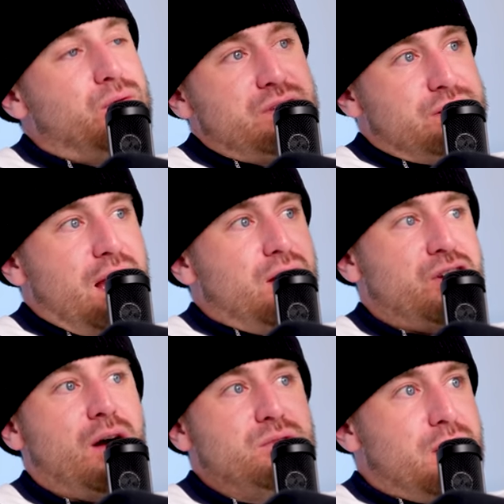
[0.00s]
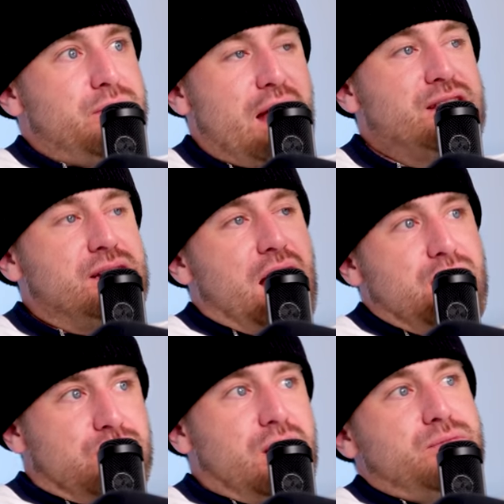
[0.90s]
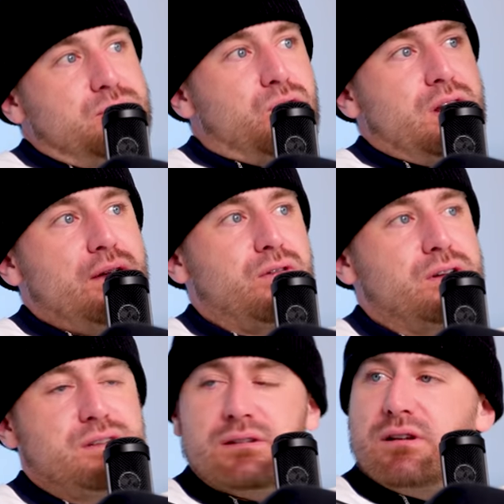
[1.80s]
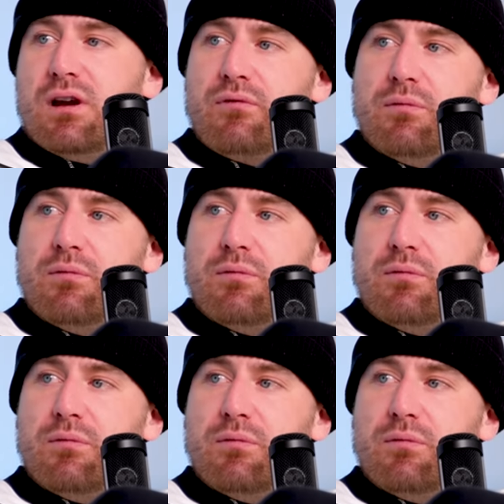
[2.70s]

And I was a diehard. Tom is my. That's the guy I looked up to more than ever because you